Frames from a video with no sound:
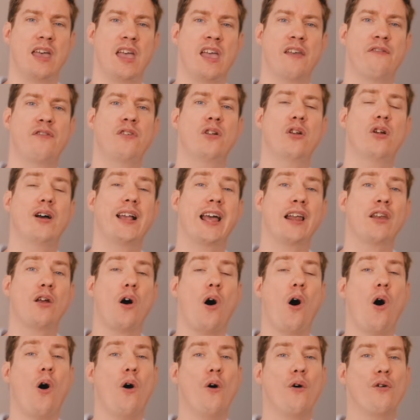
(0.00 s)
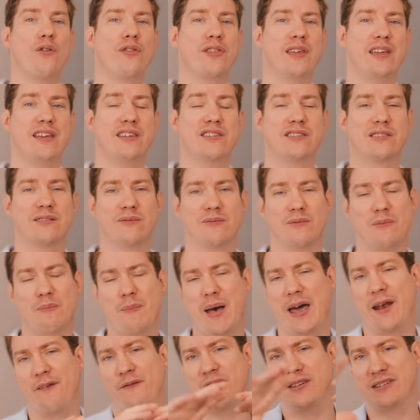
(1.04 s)
If you look at all these
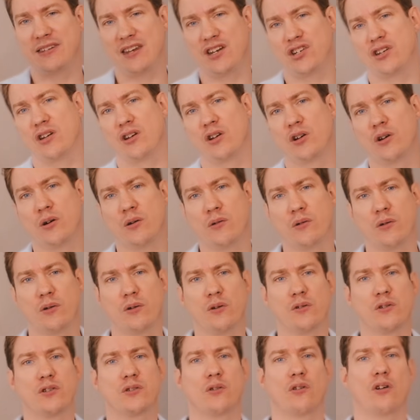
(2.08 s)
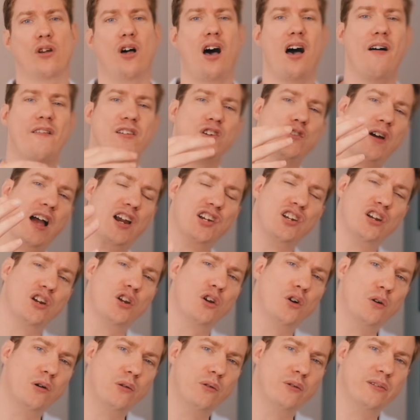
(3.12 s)
manifestation gurus or law of attraction
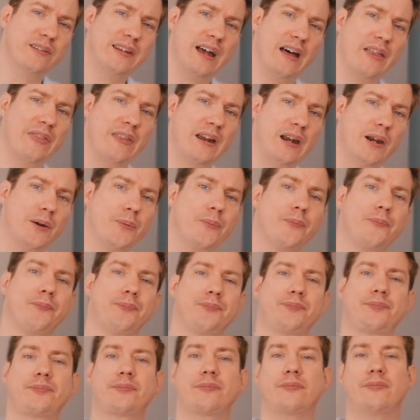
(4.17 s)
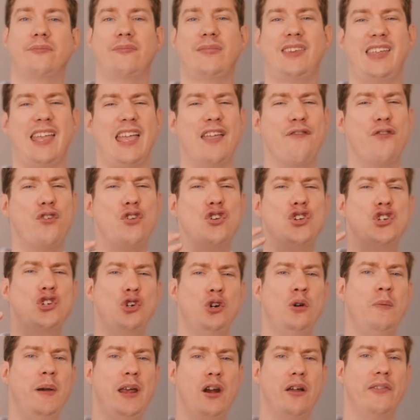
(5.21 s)
gurus out there, if you
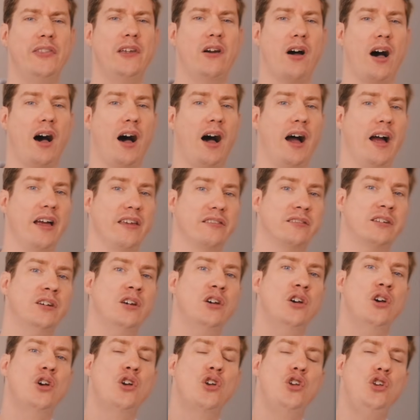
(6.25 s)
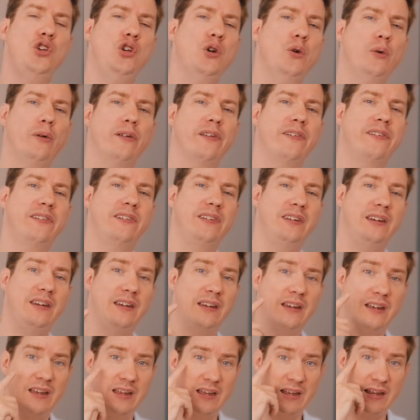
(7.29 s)
zoom in on their eyes, you will
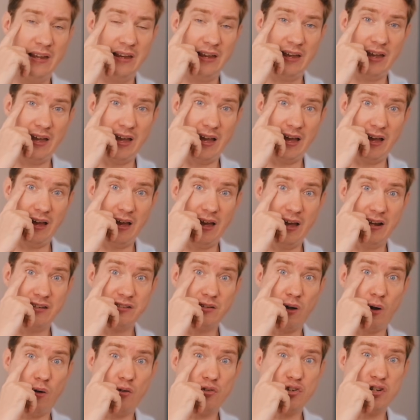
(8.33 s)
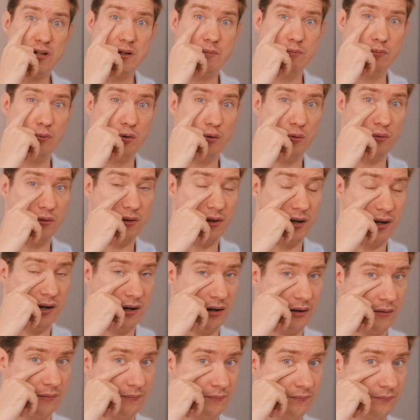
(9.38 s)
see it's all smooth
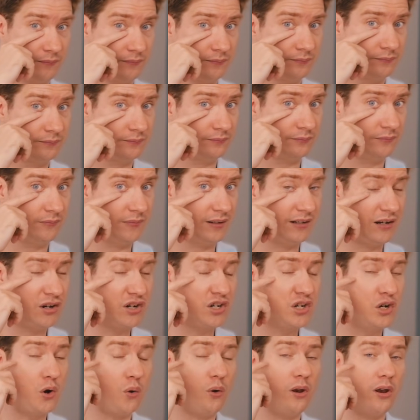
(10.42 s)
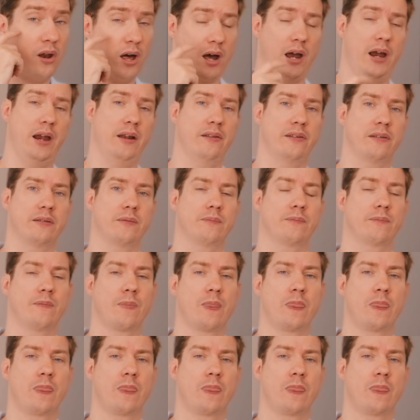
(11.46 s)
here. There's no lines.